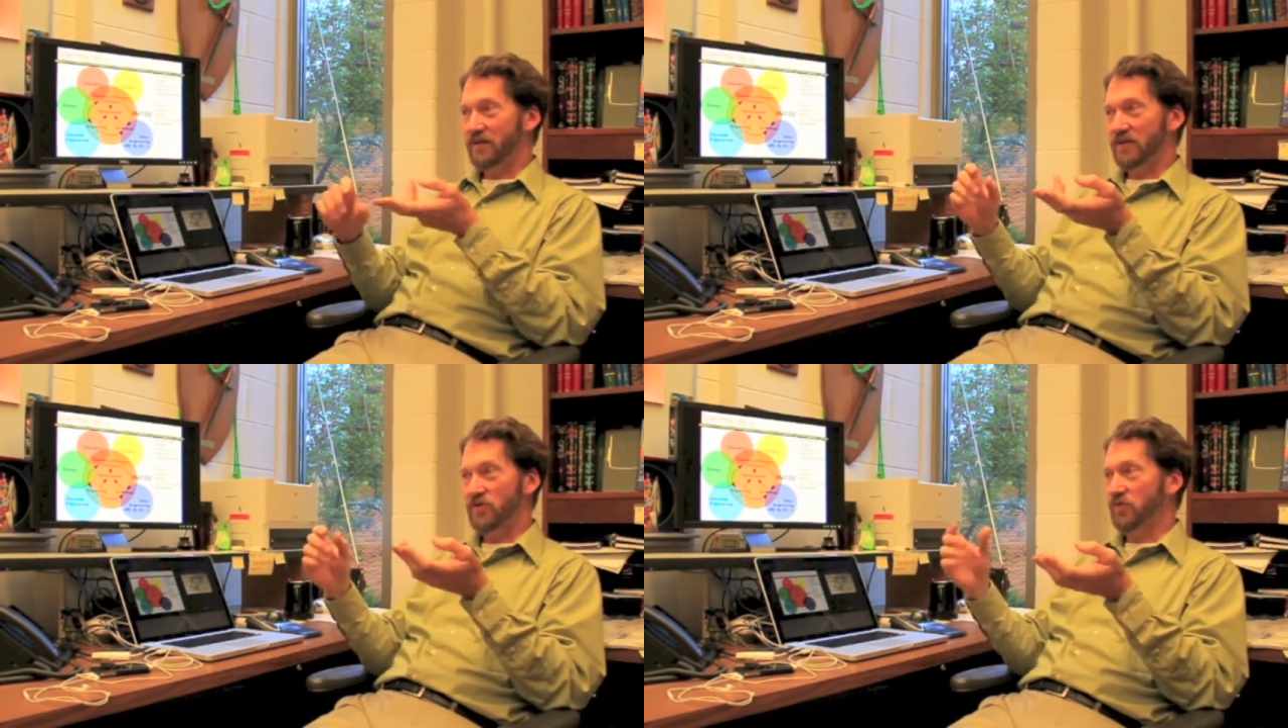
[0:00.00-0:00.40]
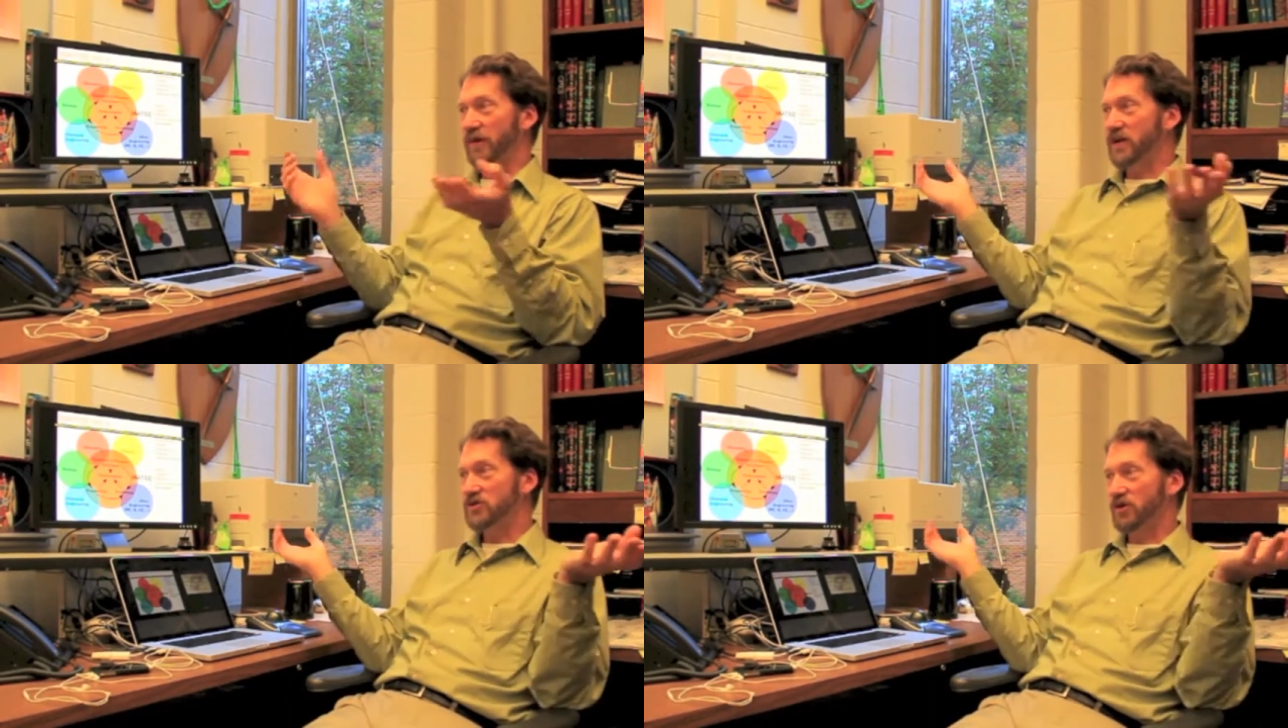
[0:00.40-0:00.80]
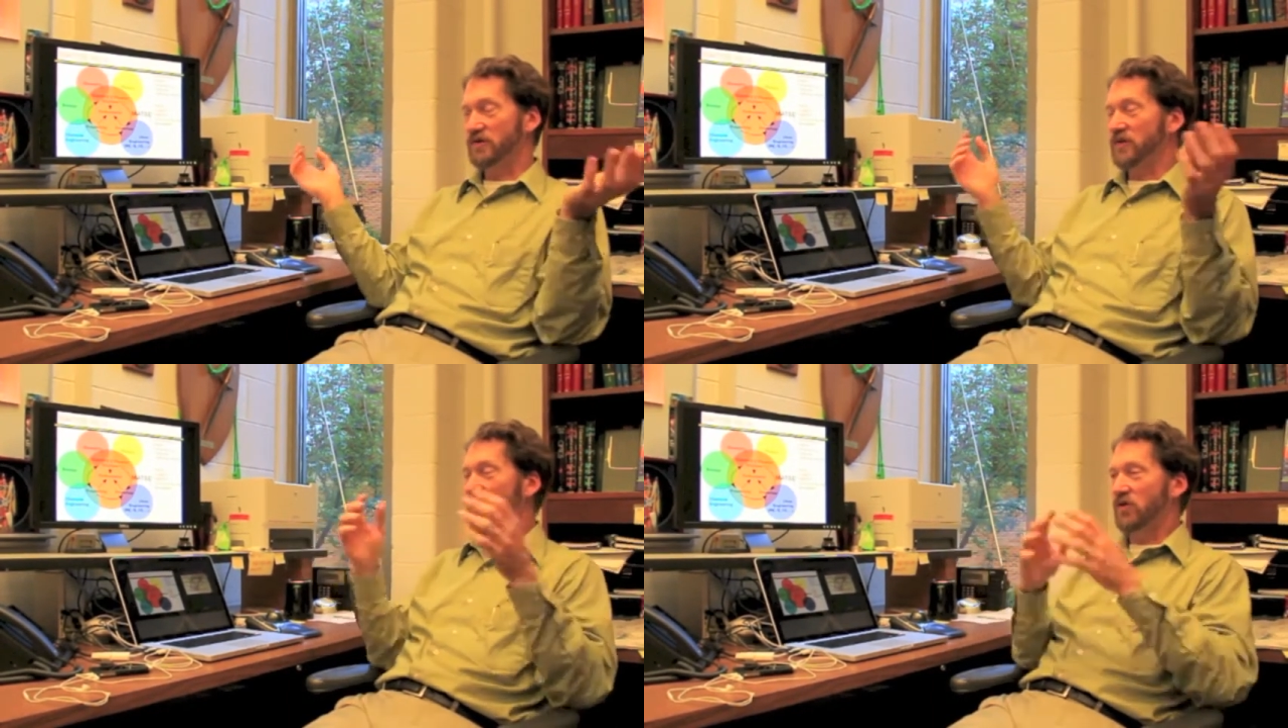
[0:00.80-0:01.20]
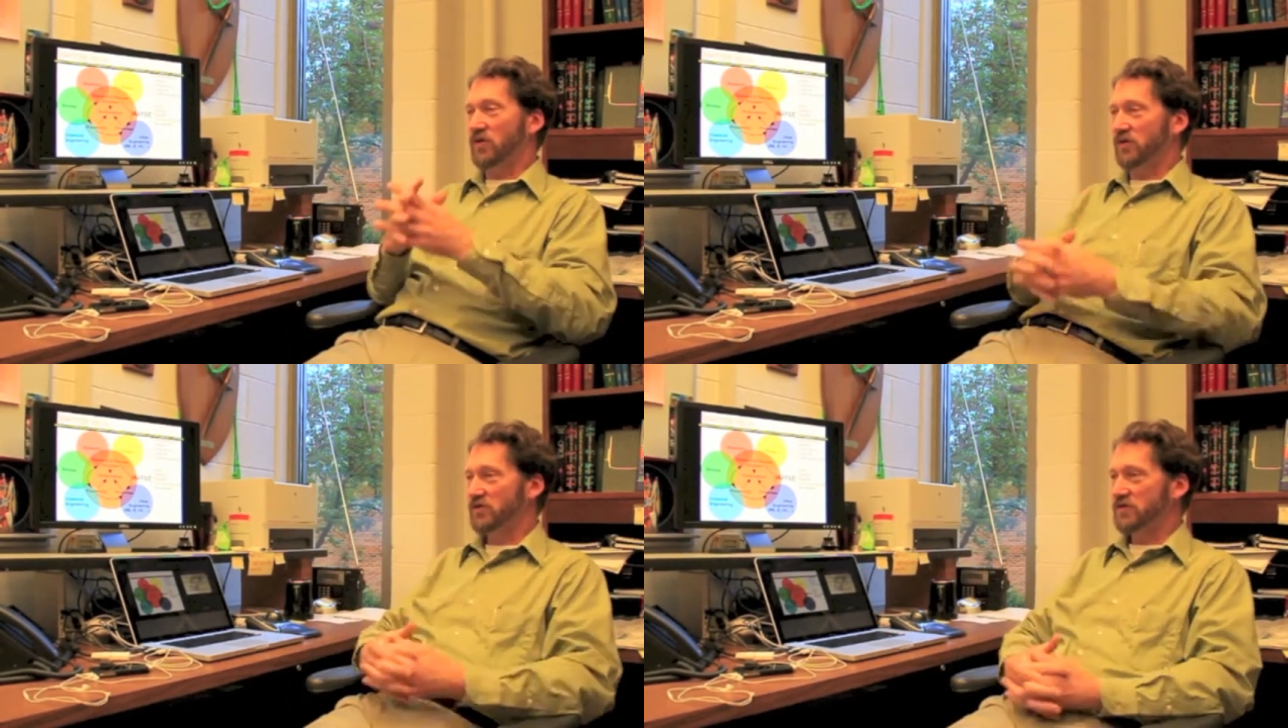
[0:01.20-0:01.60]
you range over the
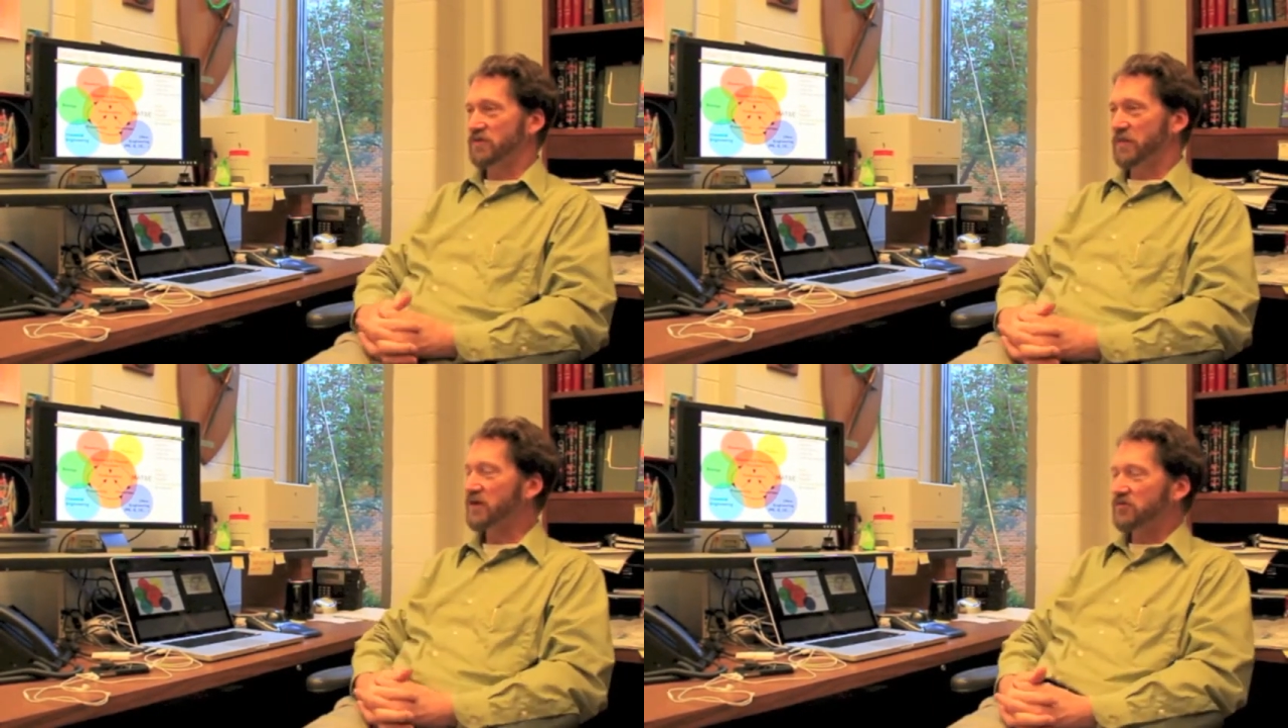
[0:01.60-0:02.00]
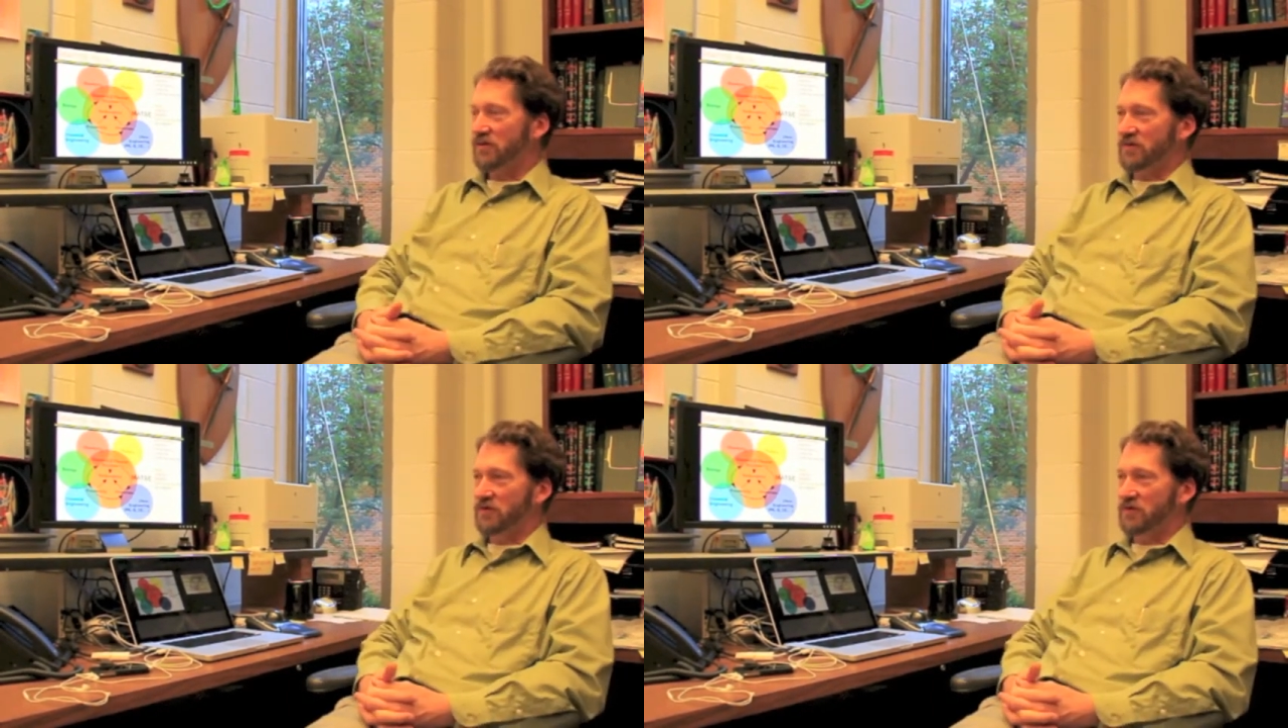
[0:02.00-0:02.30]
whole spectrum.